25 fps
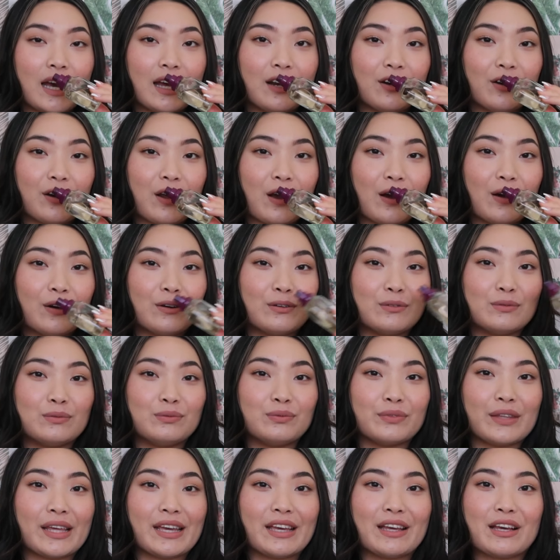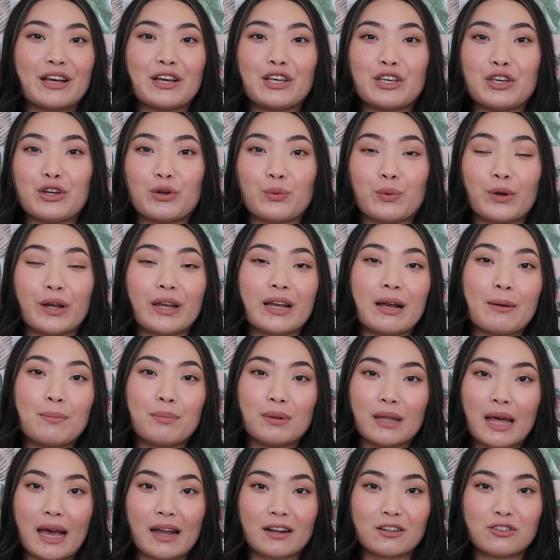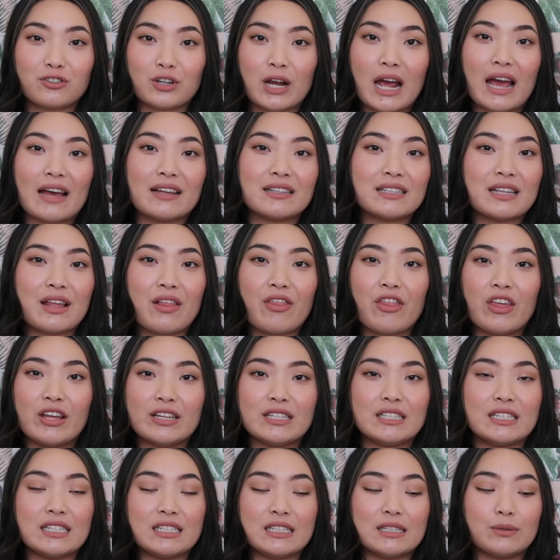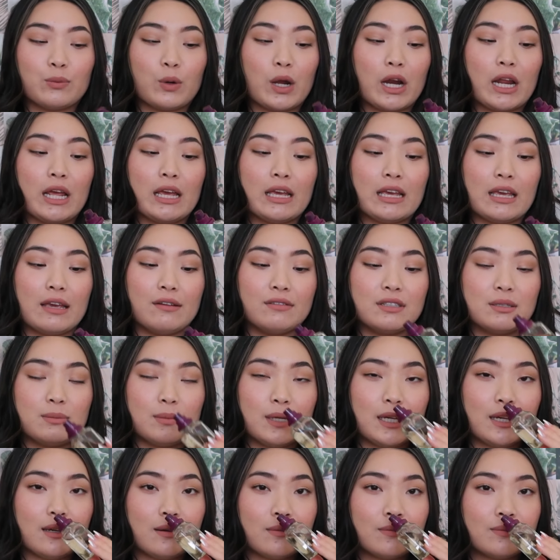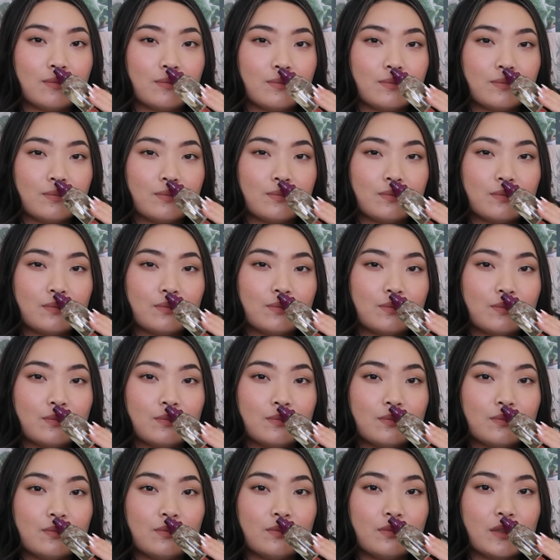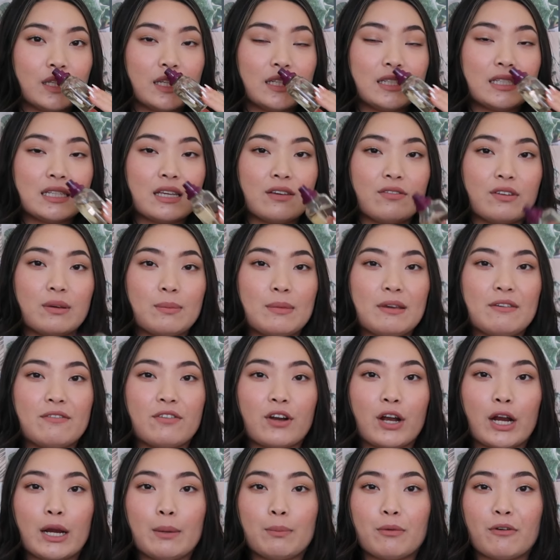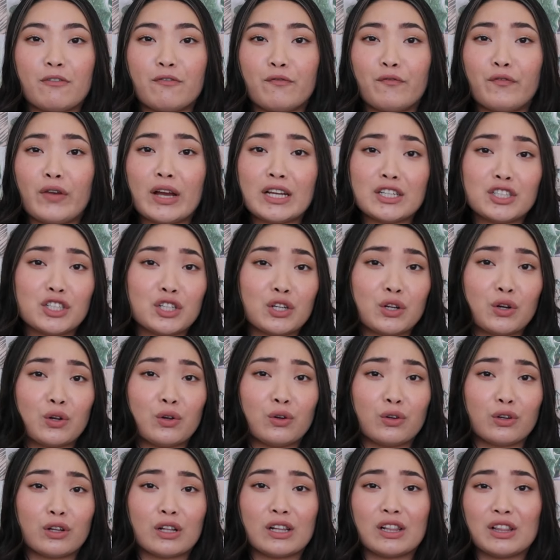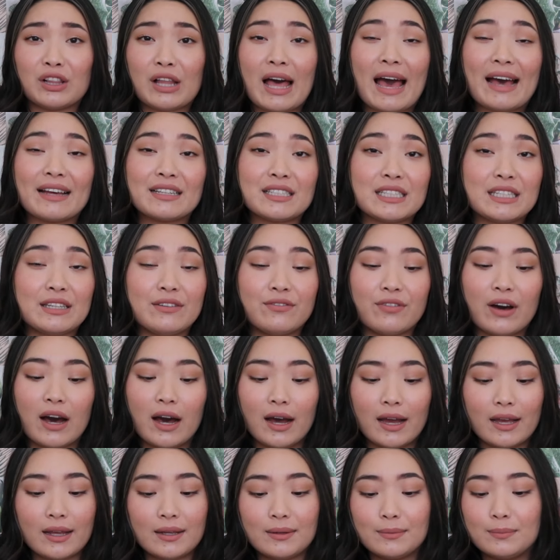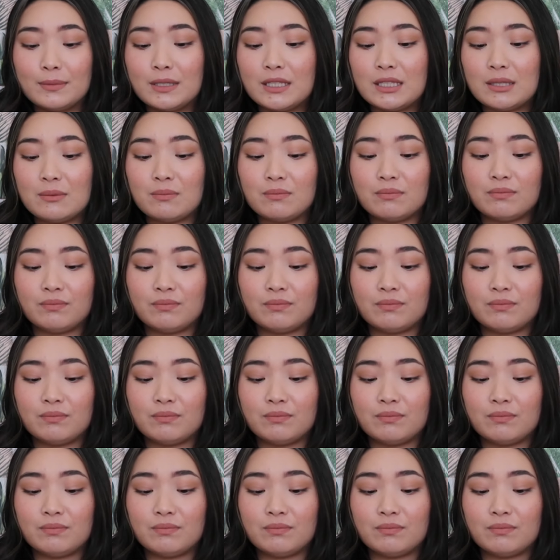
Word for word: I don't know, like you're wearing a black dress. This is what it gives me. It's giving me very professional, classy vibes.